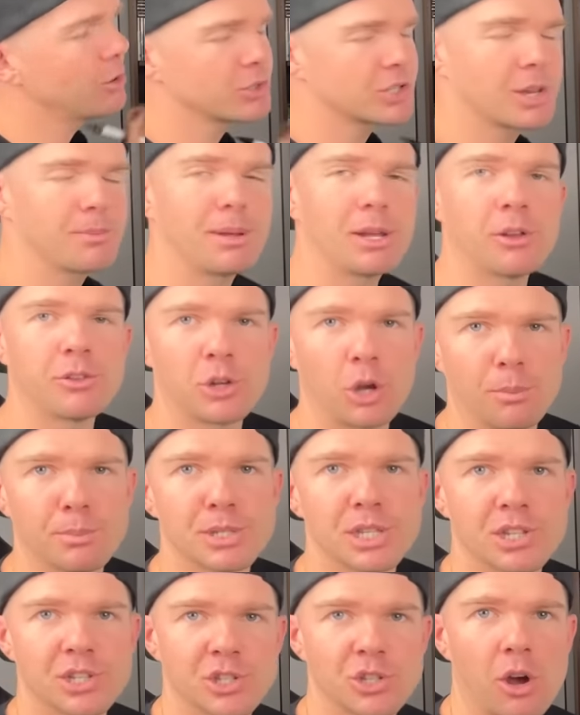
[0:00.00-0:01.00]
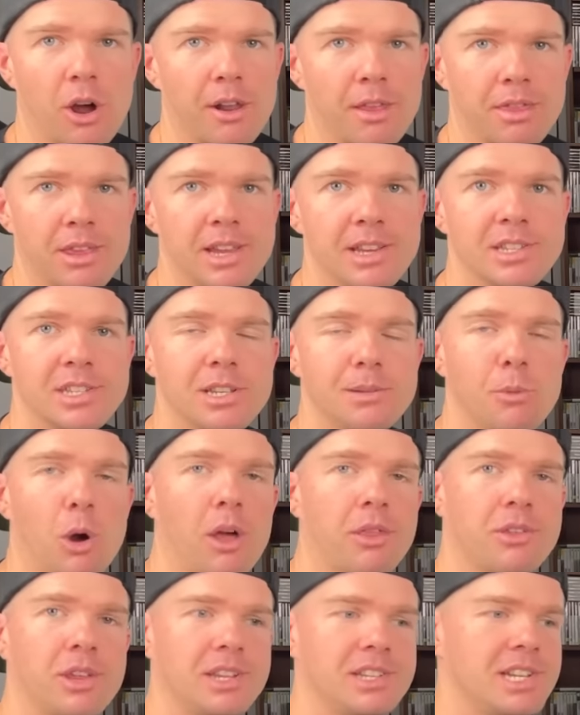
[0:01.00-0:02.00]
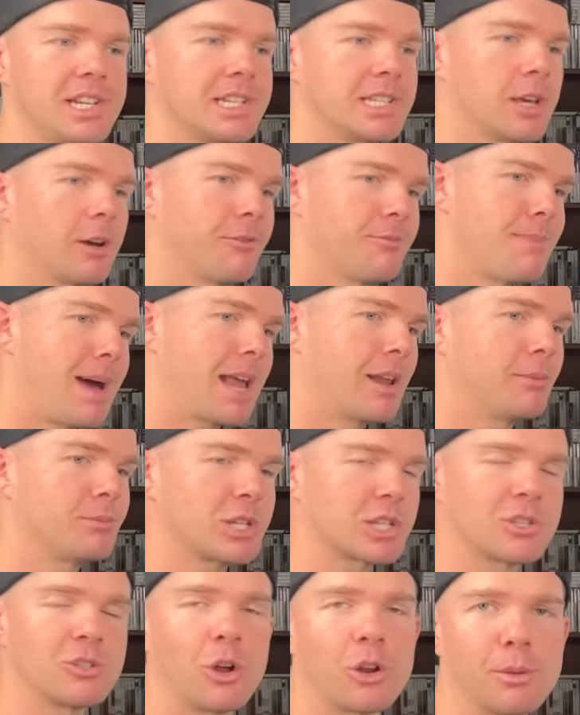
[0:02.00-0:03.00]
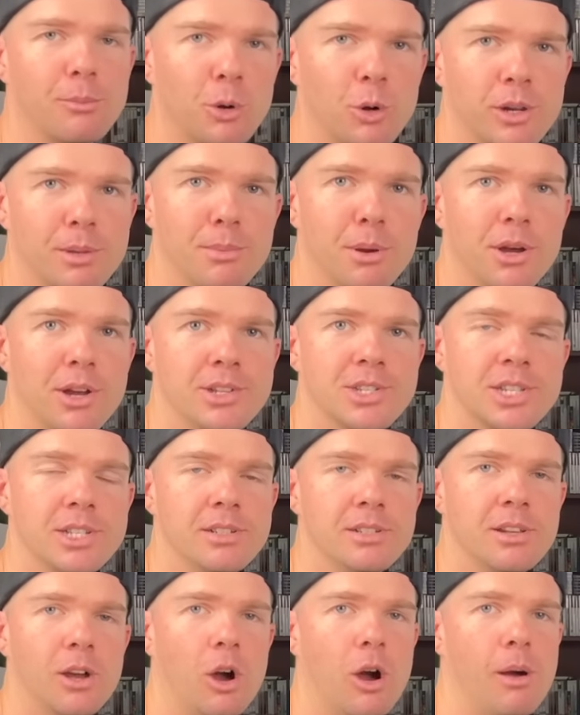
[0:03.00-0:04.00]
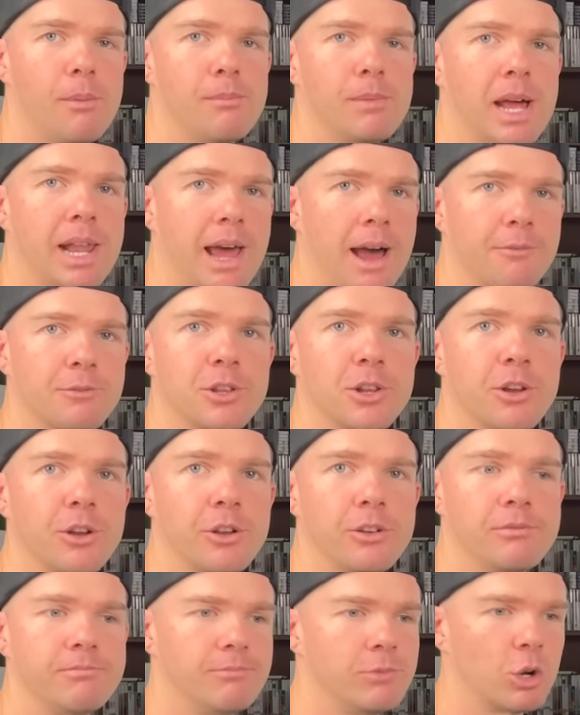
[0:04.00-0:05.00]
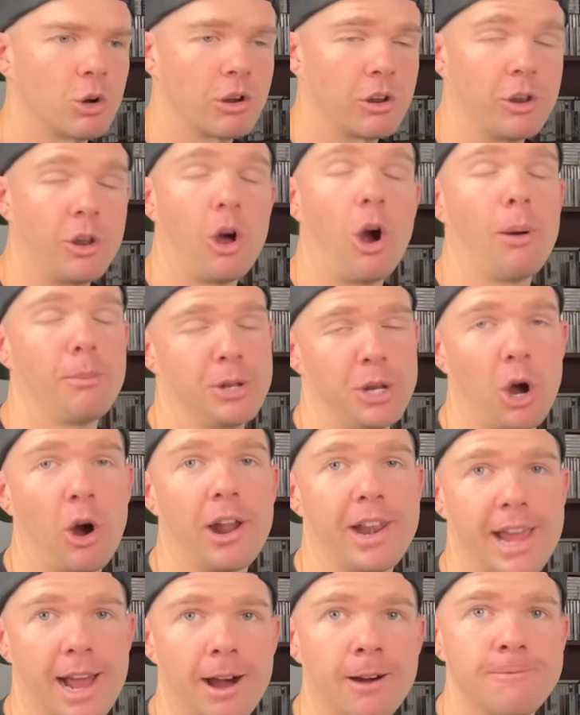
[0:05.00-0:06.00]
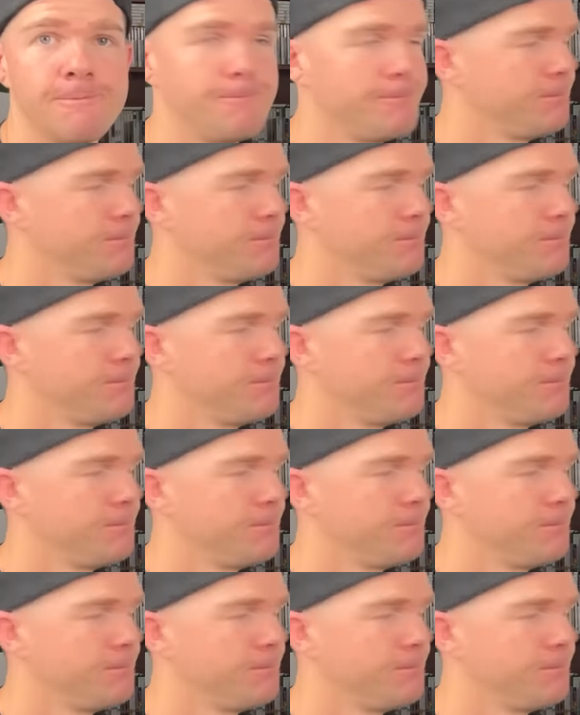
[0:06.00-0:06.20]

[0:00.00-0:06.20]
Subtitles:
also be on the opposite side of things and you might think to yourself, man, I'm just not a morning person. I'm an afternoon or I'm a night owl.